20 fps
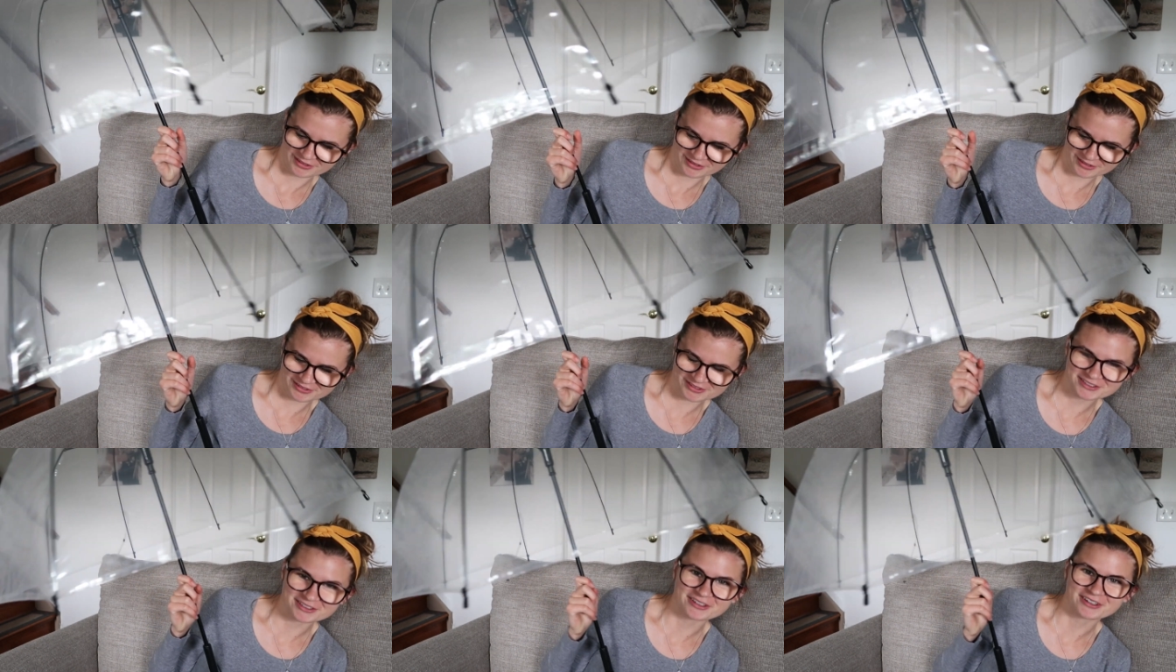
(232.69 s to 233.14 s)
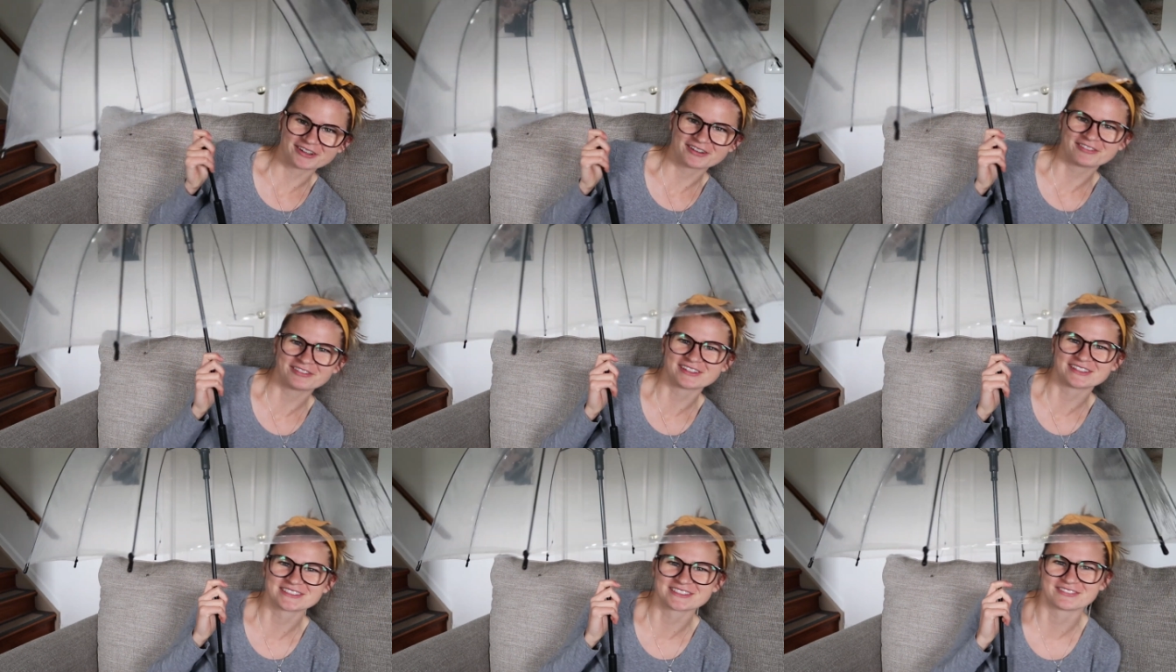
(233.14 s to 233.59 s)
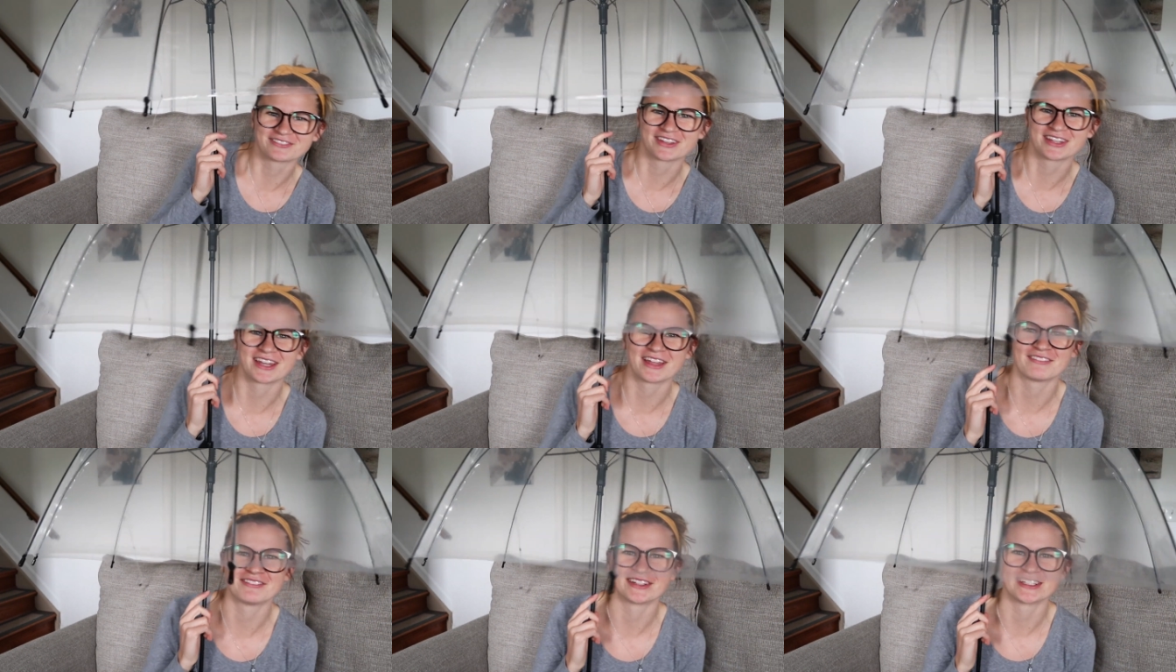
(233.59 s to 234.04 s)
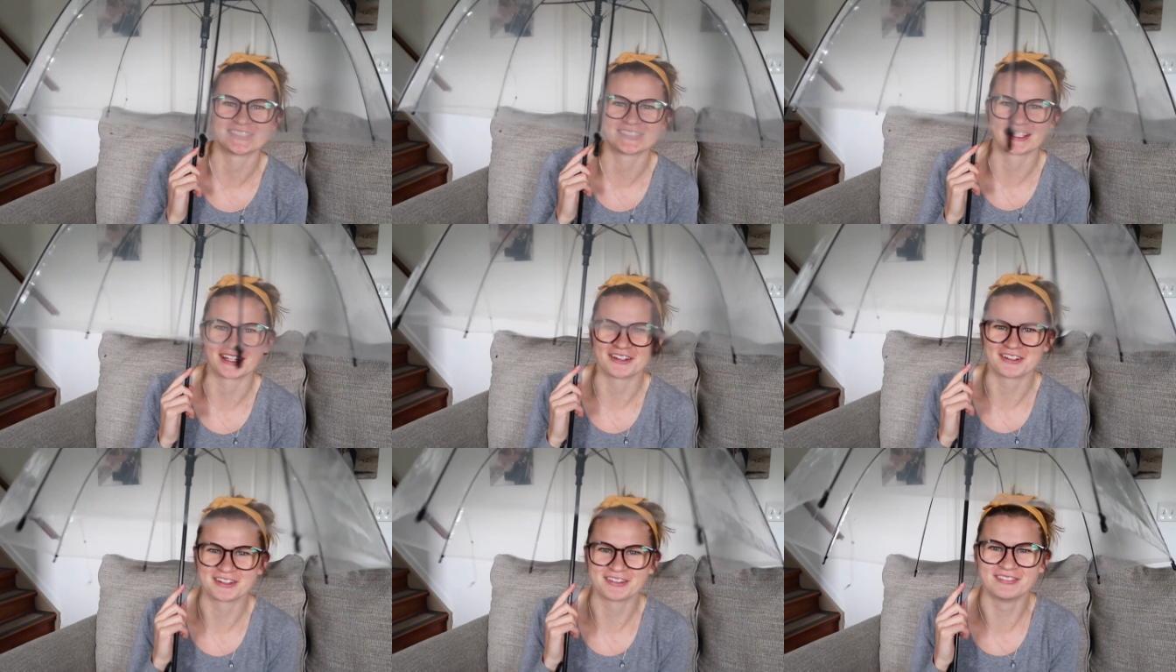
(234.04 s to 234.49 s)
Oh, sorry, Finn's on my lap and I
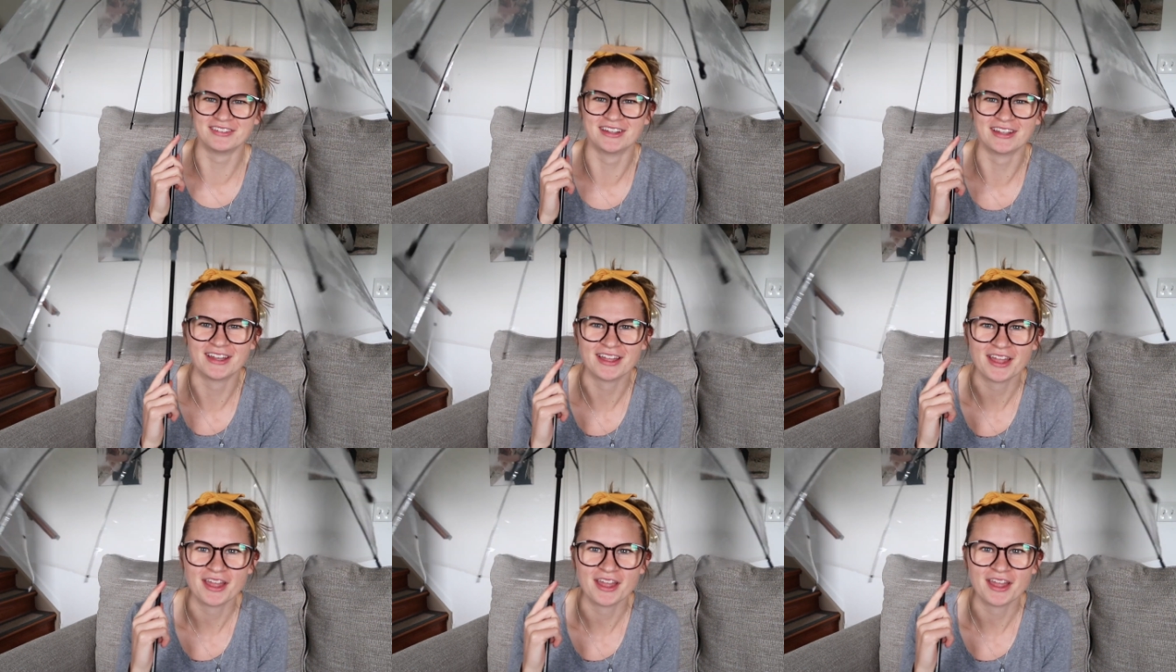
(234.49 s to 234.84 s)
scared him.